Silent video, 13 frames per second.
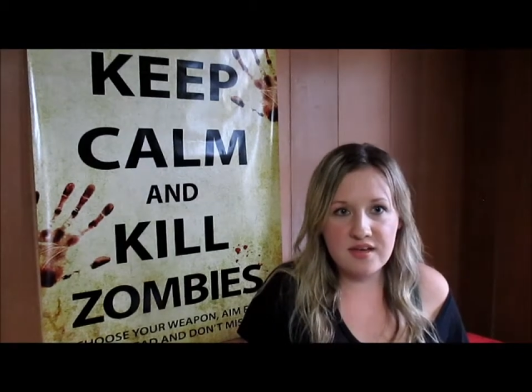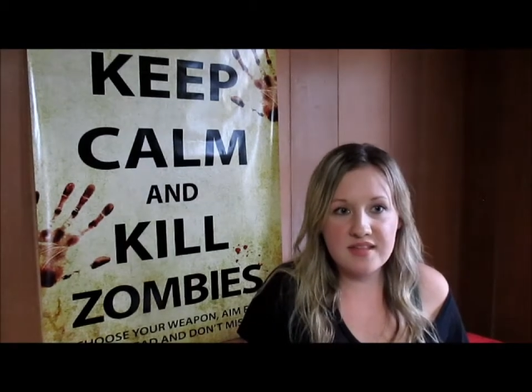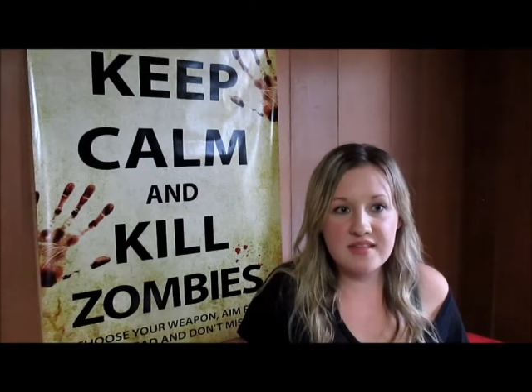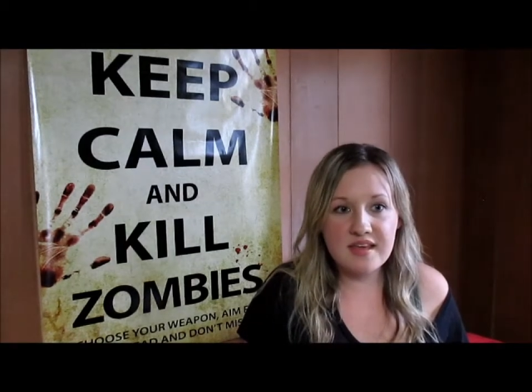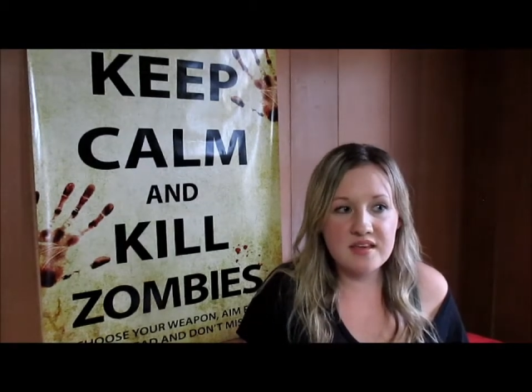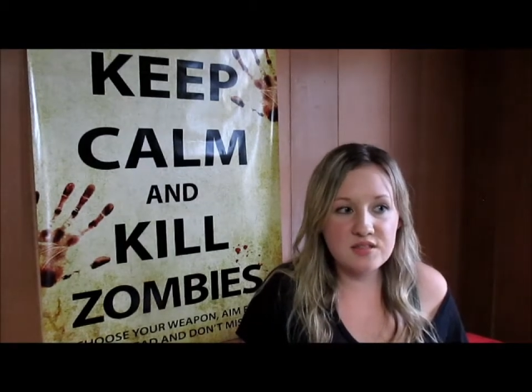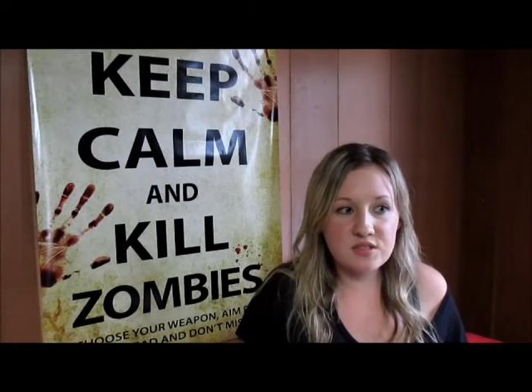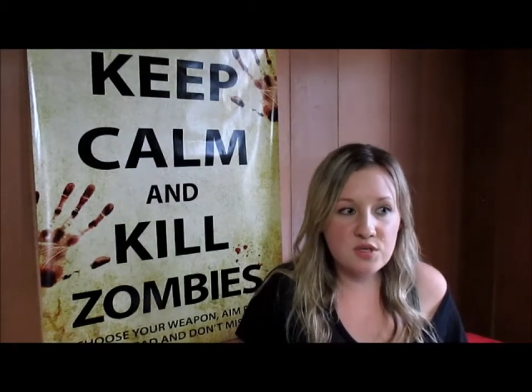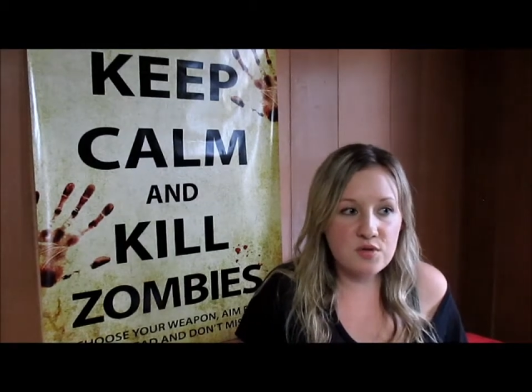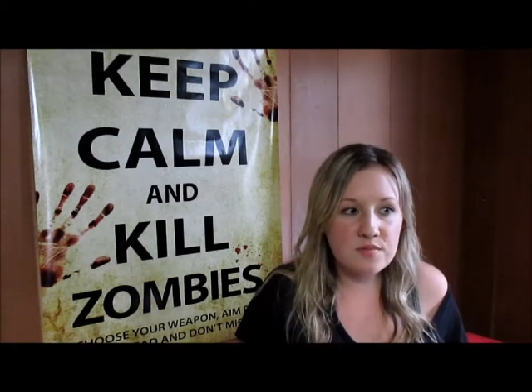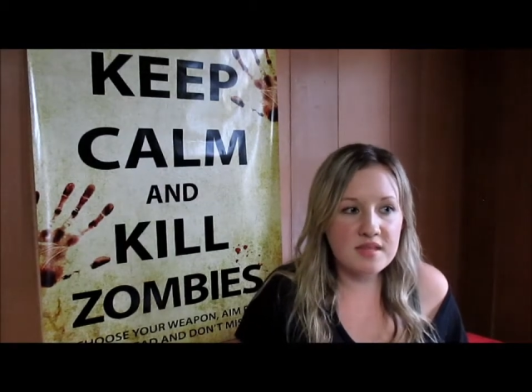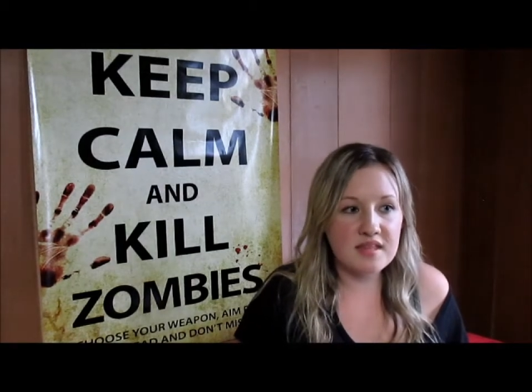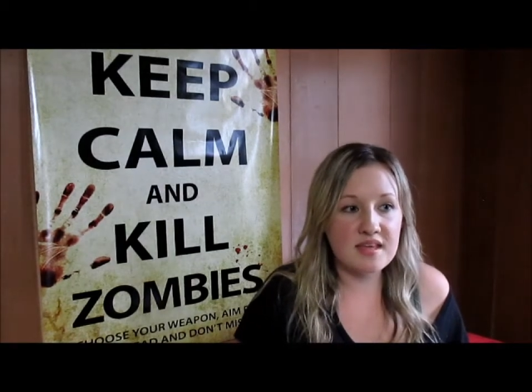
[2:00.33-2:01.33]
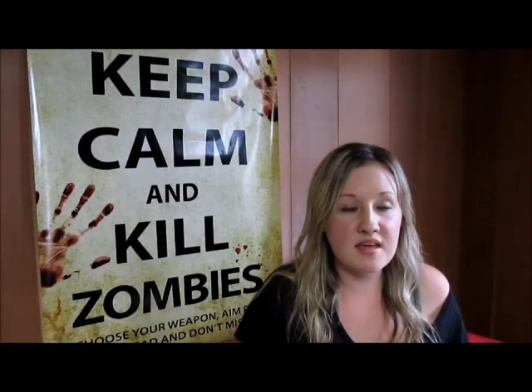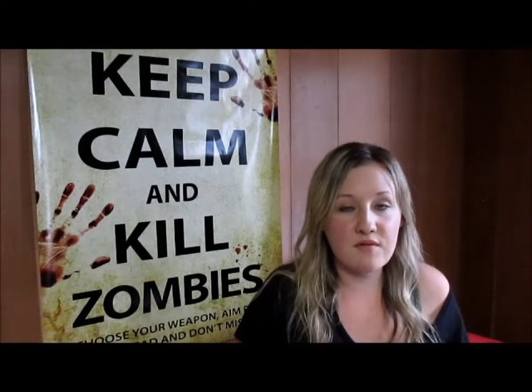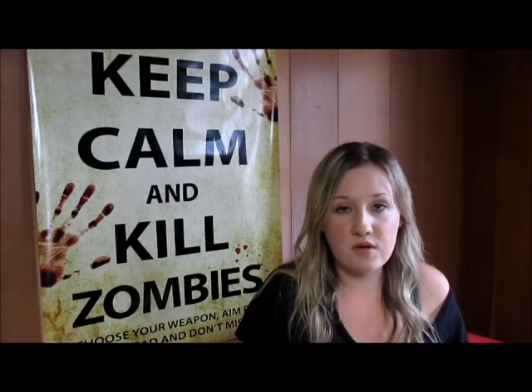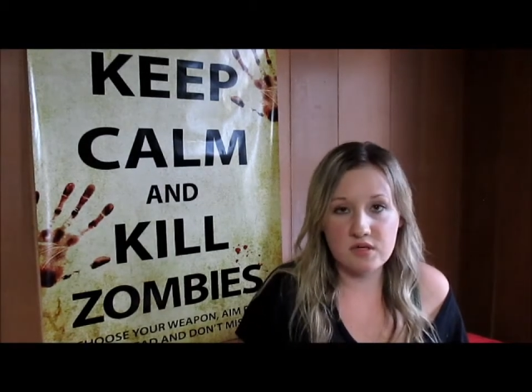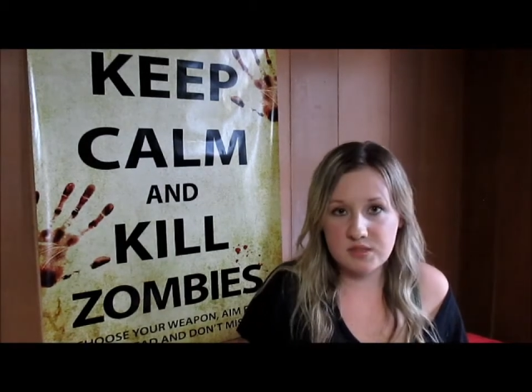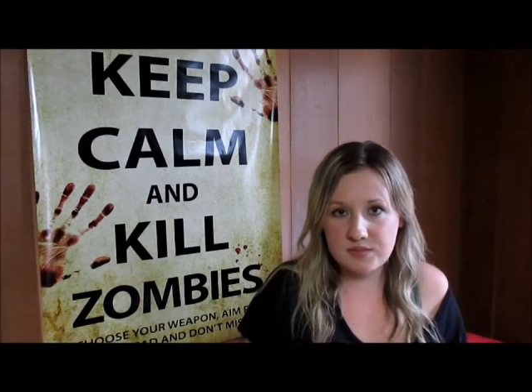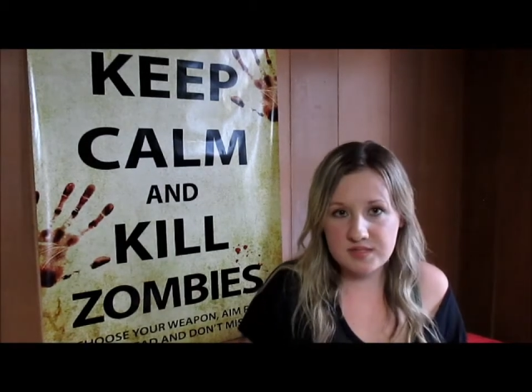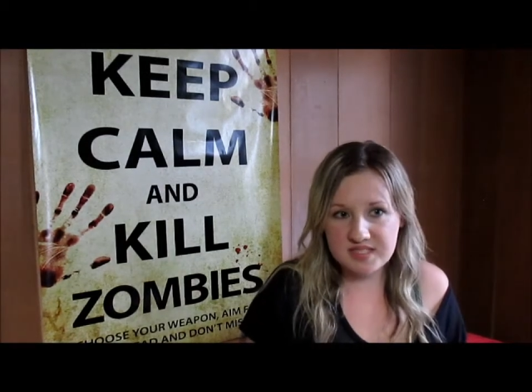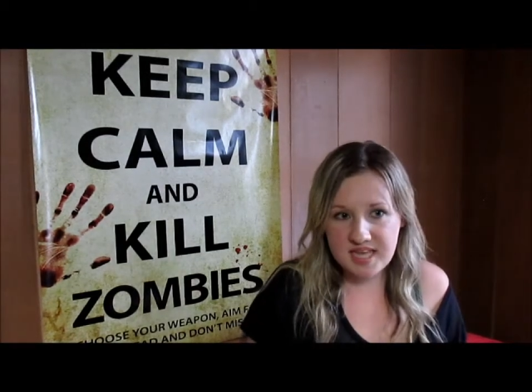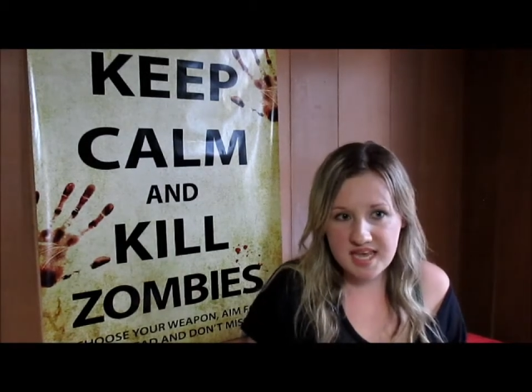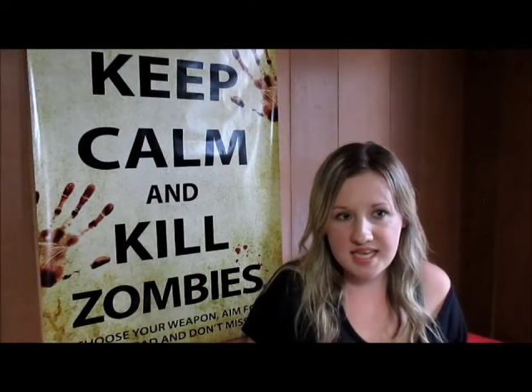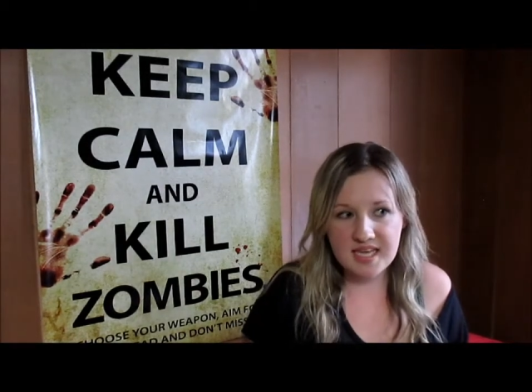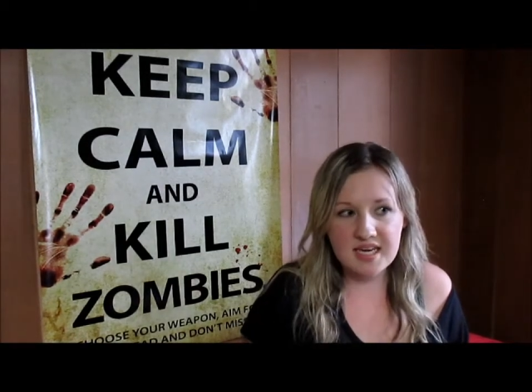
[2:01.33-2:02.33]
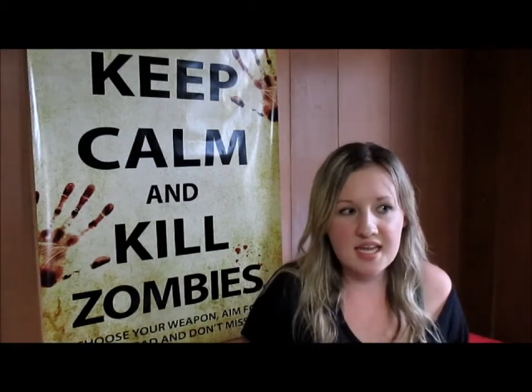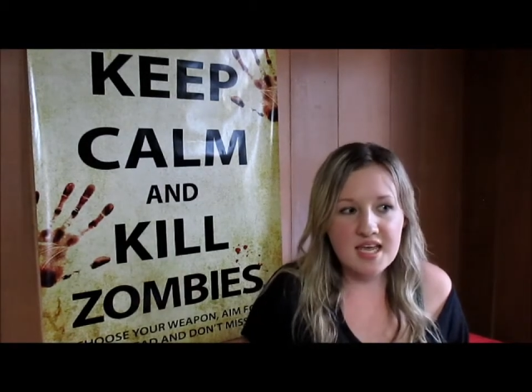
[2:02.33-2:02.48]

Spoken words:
and they assume that they have also been taken.